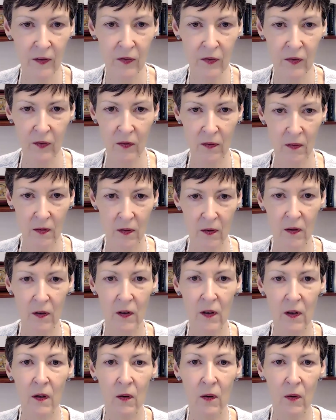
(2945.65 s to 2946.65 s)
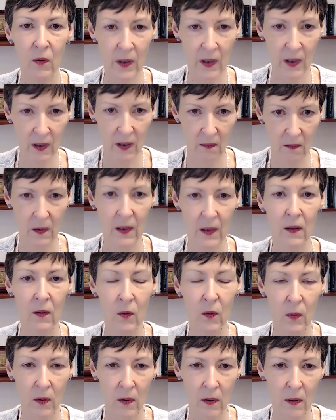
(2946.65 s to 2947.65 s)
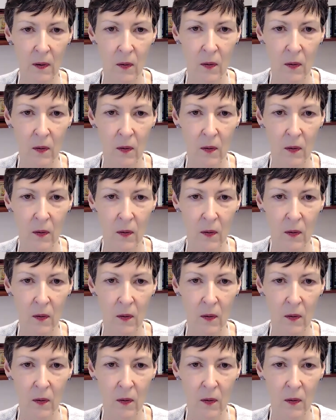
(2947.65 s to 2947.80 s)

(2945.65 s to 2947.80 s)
for this new era?